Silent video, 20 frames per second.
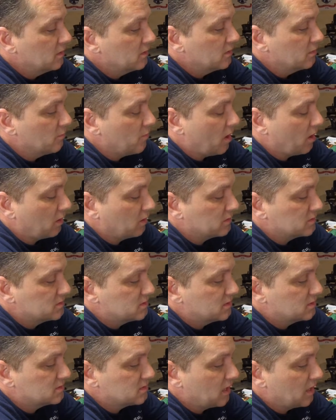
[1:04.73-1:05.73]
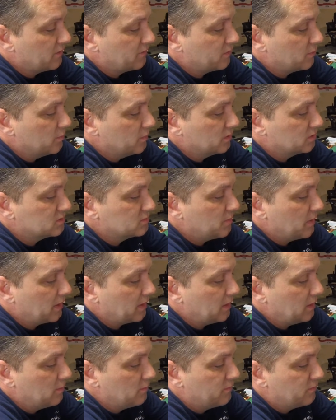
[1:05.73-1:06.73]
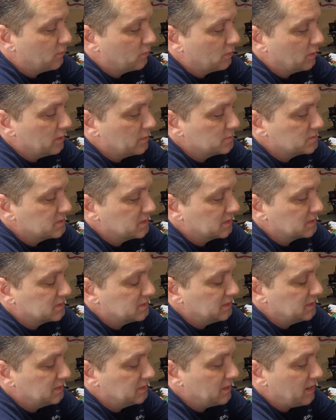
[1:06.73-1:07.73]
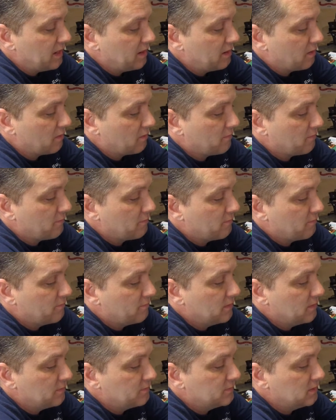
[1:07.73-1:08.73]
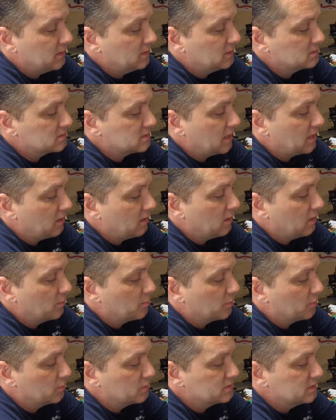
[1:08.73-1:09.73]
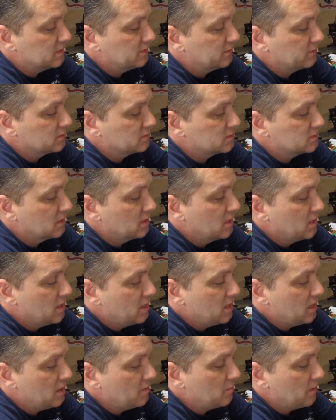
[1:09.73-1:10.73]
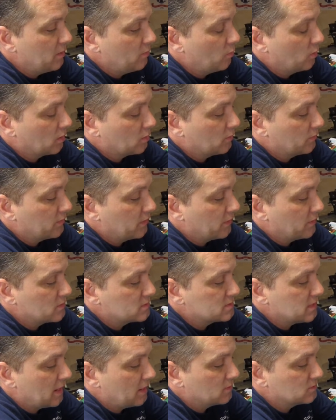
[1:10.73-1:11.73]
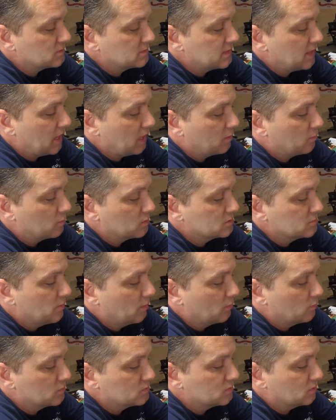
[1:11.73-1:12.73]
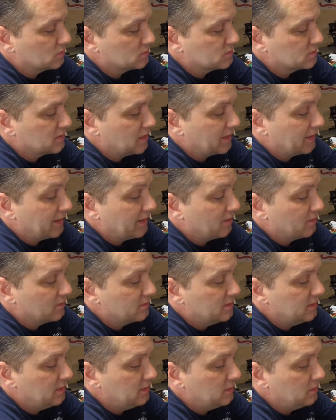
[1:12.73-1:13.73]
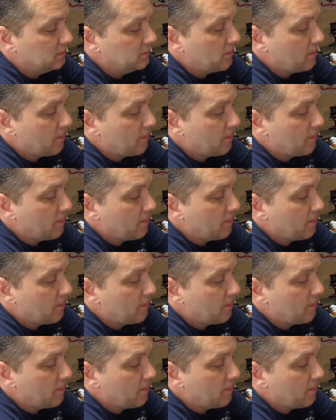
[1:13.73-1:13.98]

The model is designed for mil-spec M4, M16, and AR-15 style upper receivers. It may work with other styles and calibers, but results are not guaranteed.